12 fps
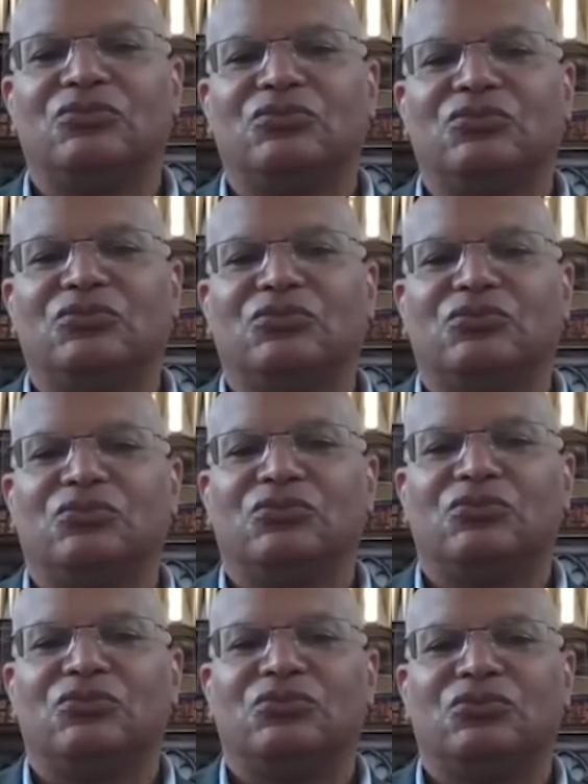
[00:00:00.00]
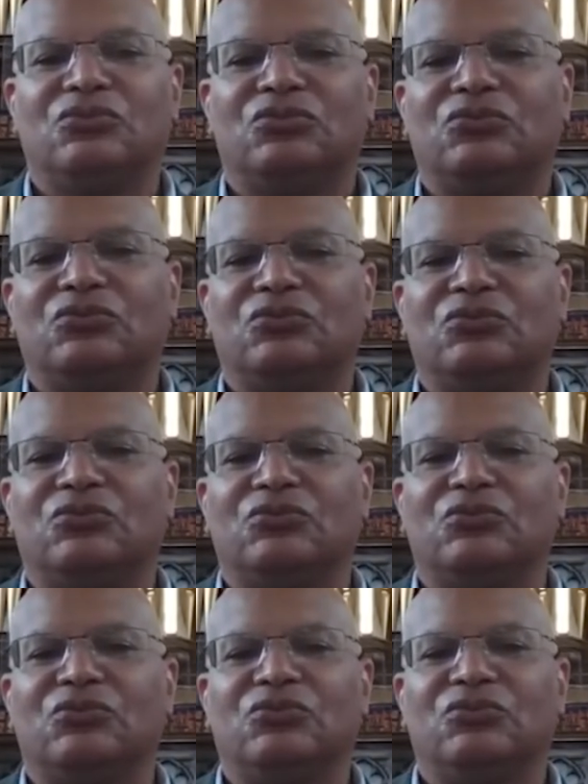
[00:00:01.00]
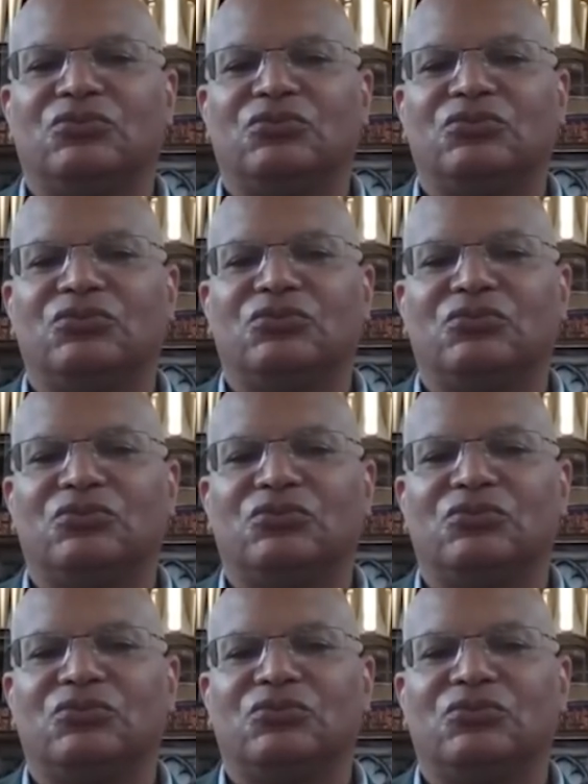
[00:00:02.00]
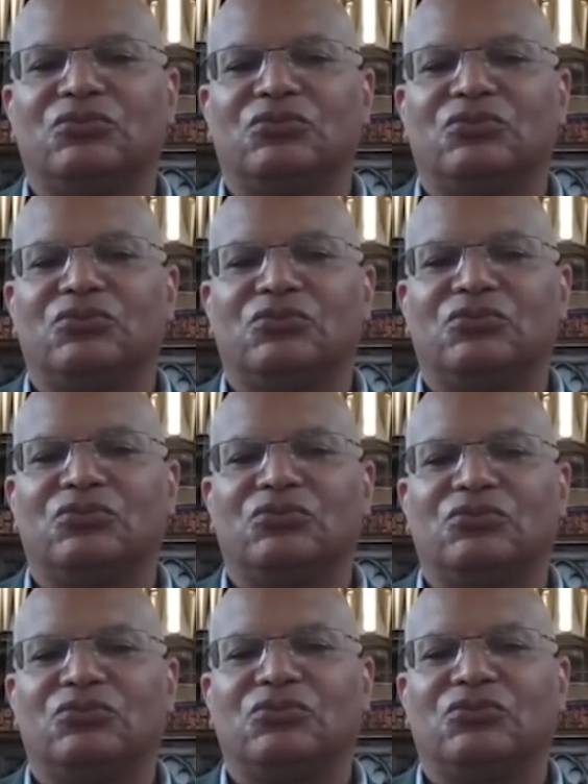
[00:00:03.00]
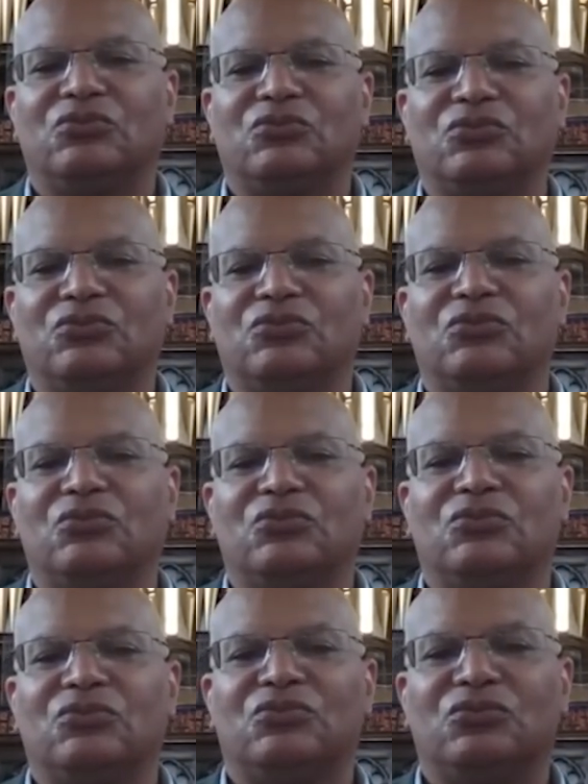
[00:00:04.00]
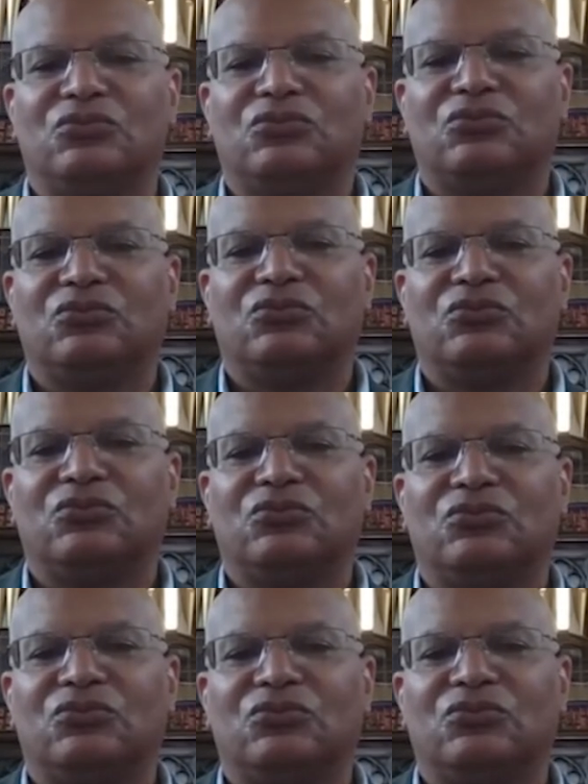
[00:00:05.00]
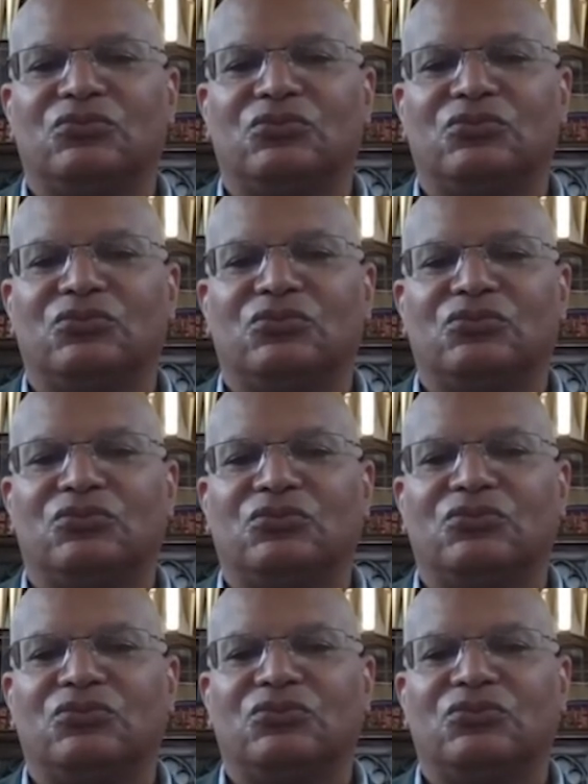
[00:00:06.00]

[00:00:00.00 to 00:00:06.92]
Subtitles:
(silent)